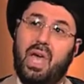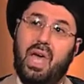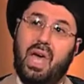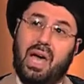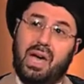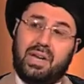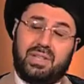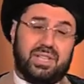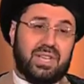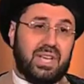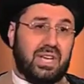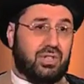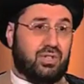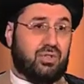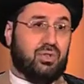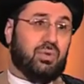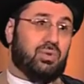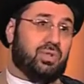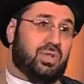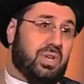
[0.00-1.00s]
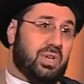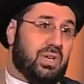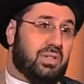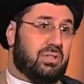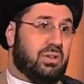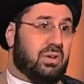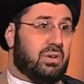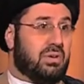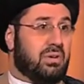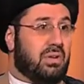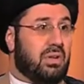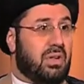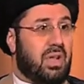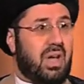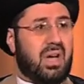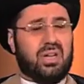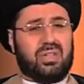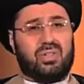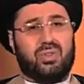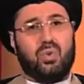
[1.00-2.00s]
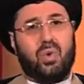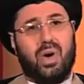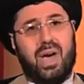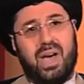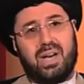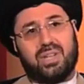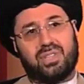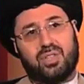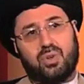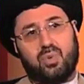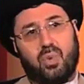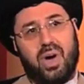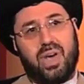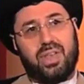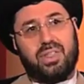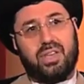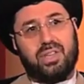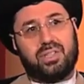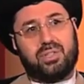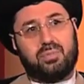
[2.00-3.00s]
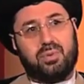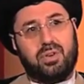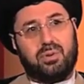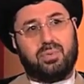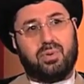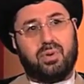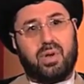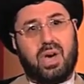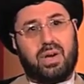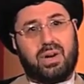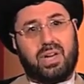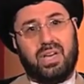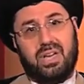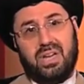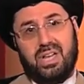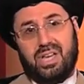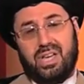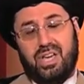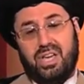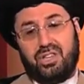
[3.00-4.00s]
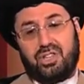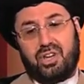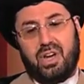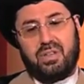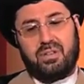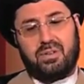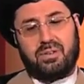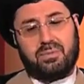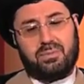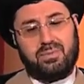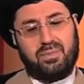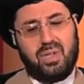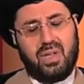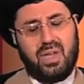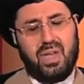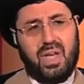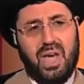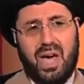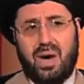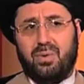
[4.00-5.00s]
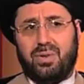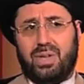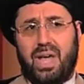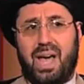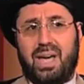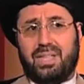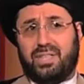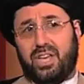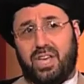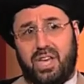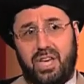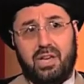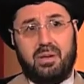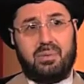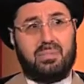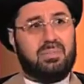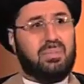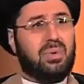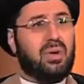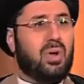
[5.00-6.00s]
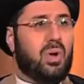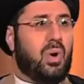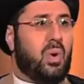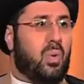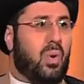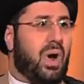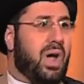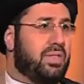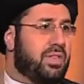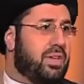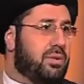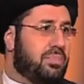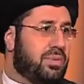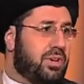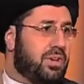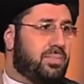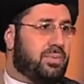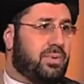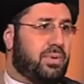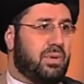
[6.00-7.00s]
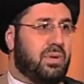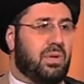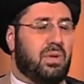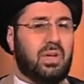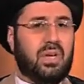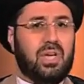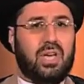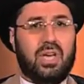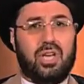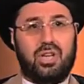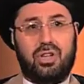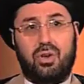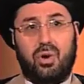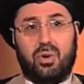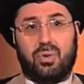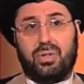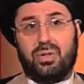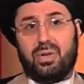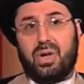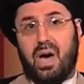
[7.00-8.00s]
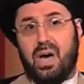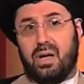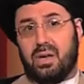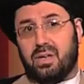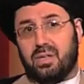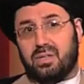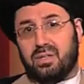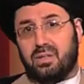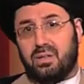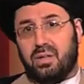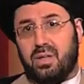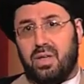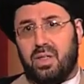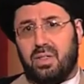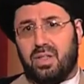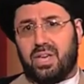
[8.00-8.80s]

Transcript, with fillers: I say to Senator Lott, who asked why these people are killing each other, I would ask him, why then people in Northern Ireland, the